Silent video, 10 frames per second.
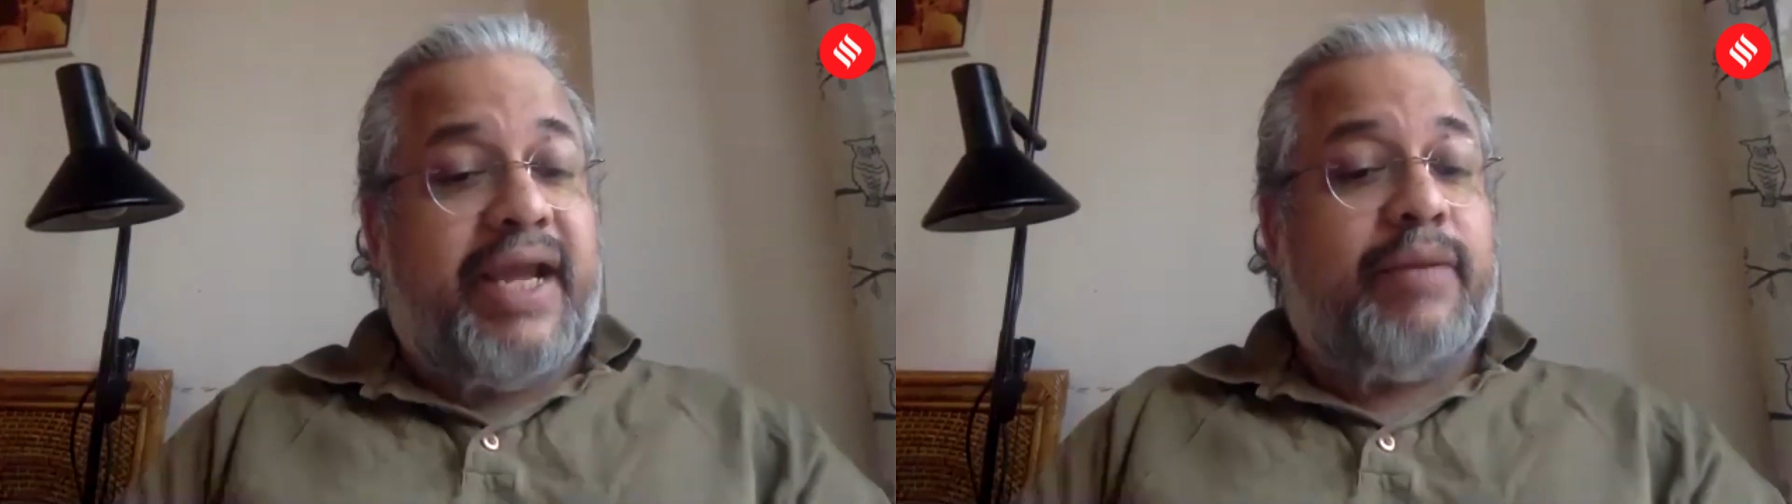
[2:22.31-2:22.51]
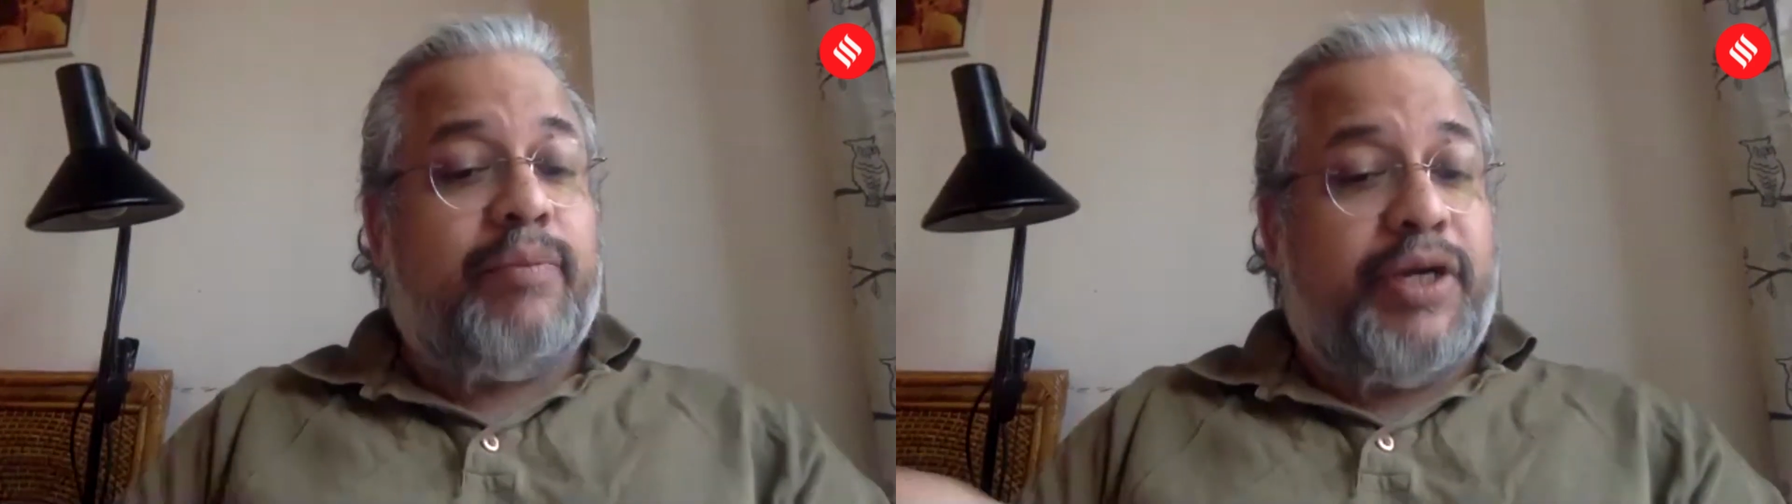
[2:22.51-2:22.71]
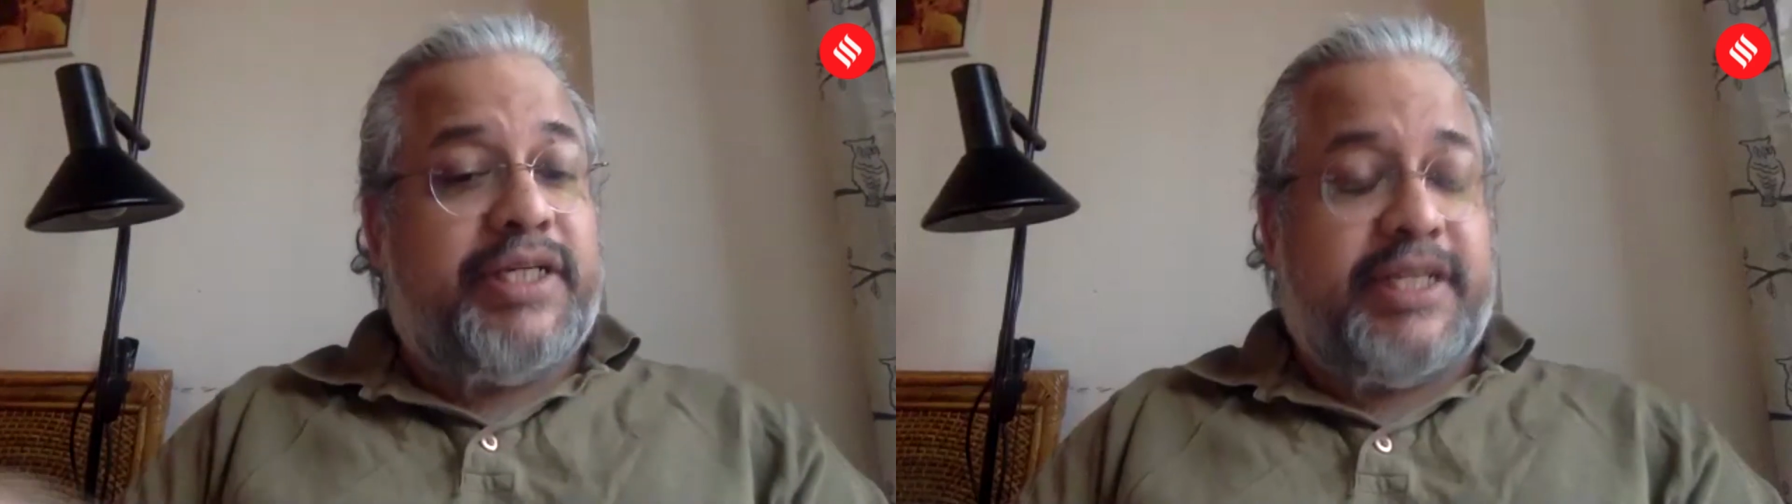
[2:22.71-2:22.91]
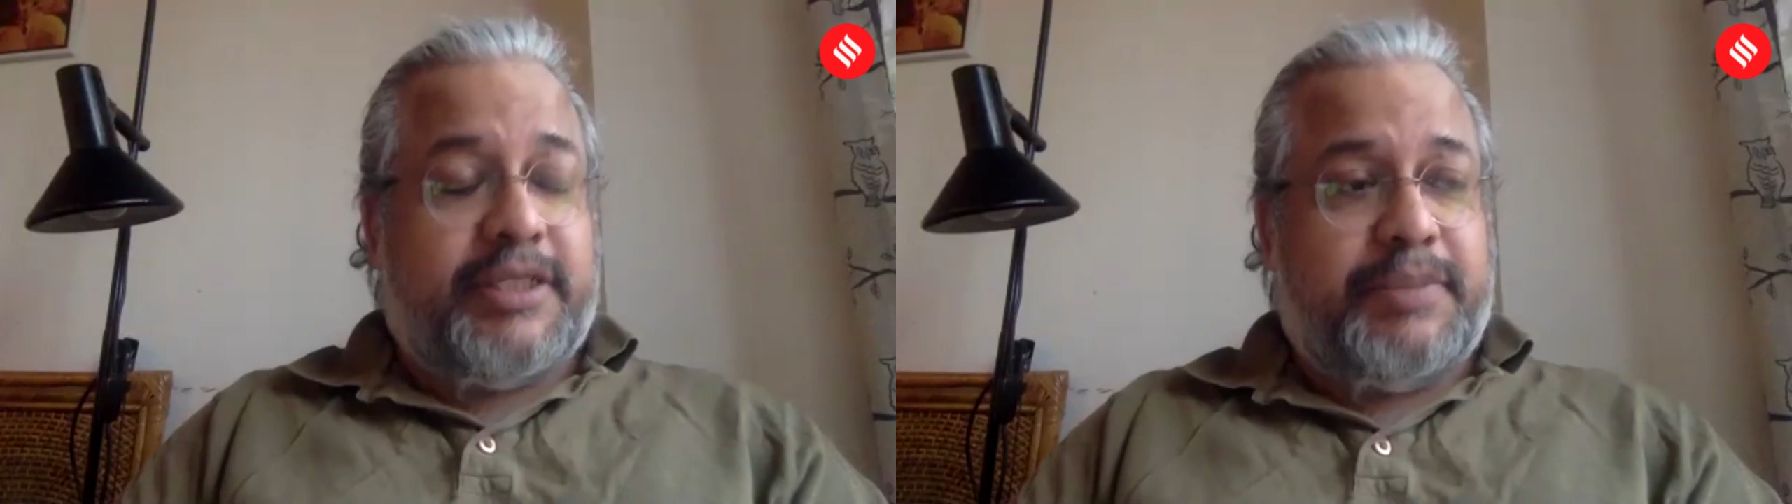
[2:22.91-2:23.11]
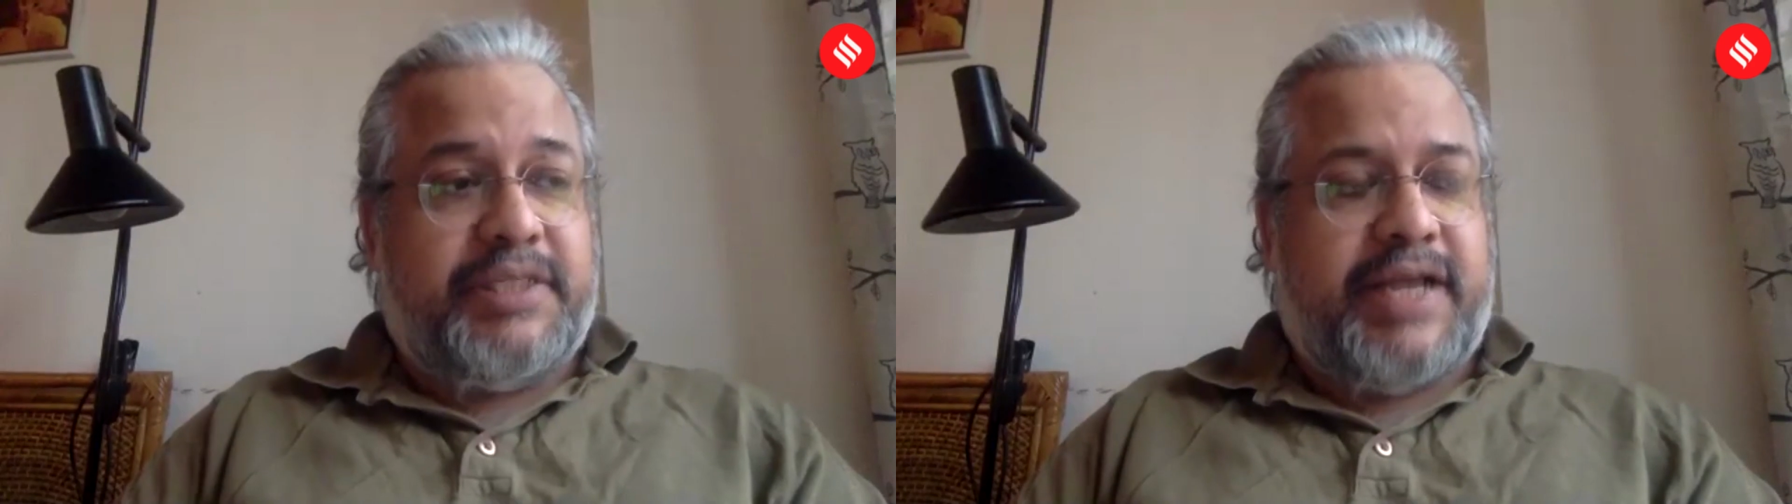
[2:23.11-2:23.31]
eight point six
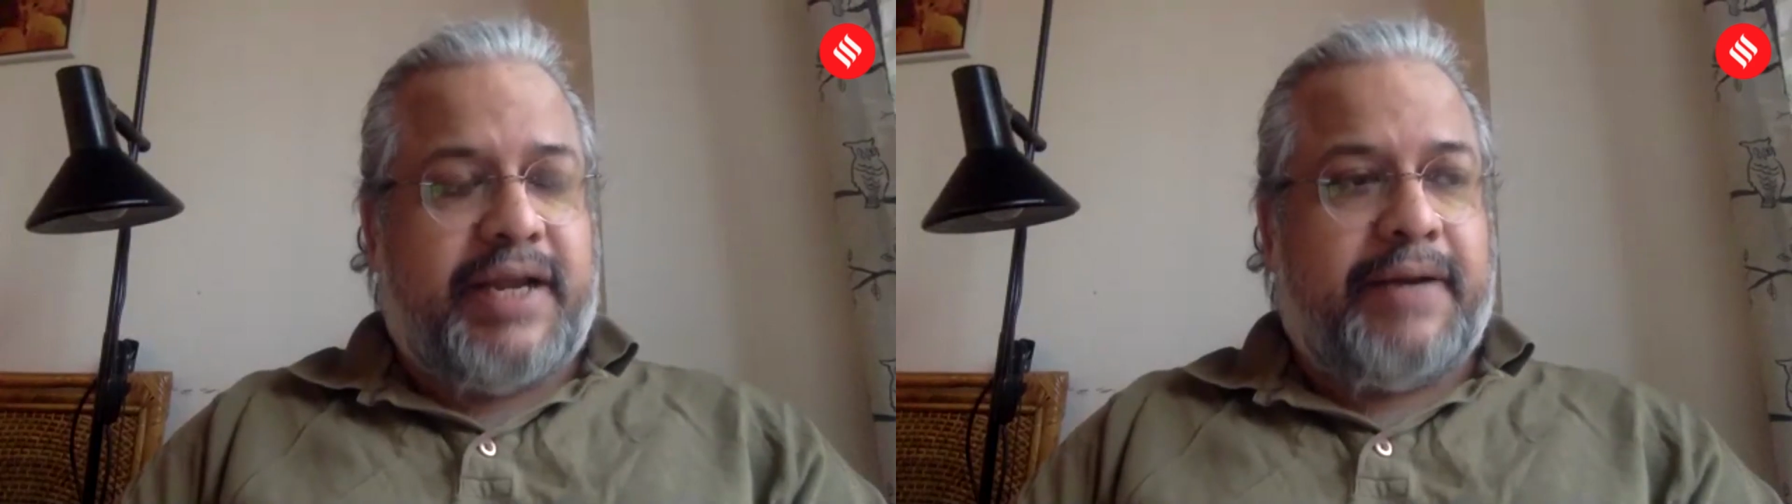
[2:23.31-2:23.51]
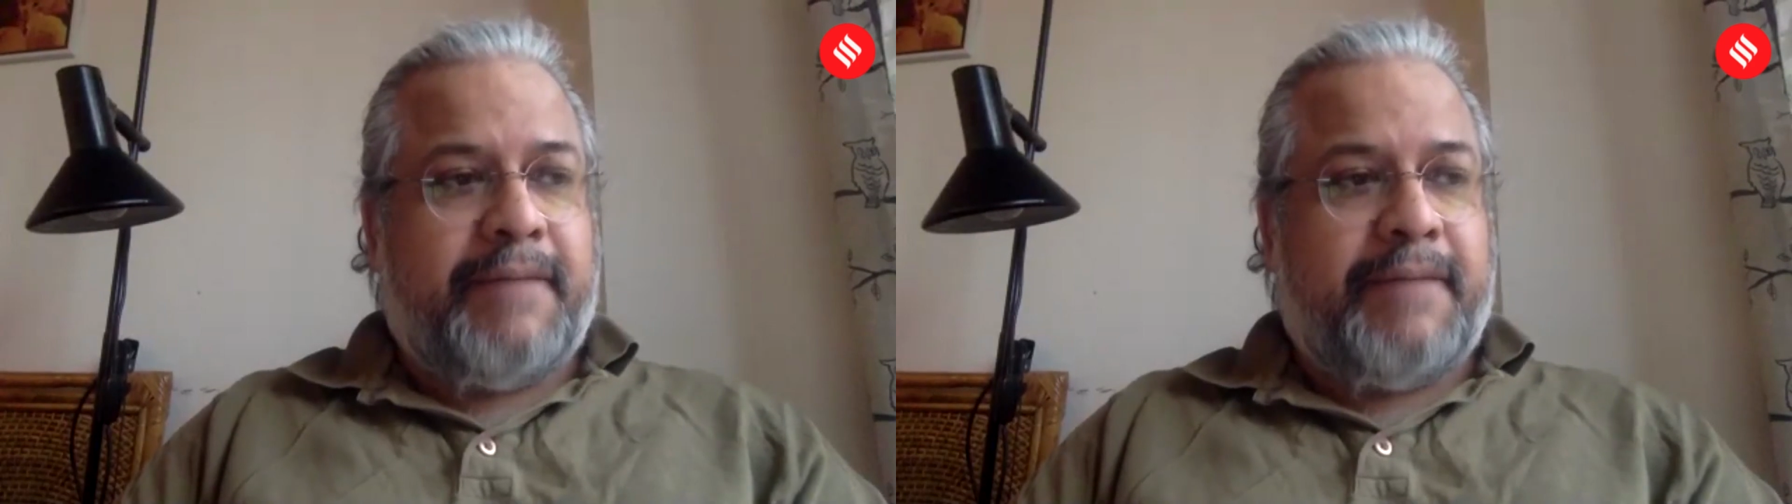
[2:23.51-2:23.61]
percent.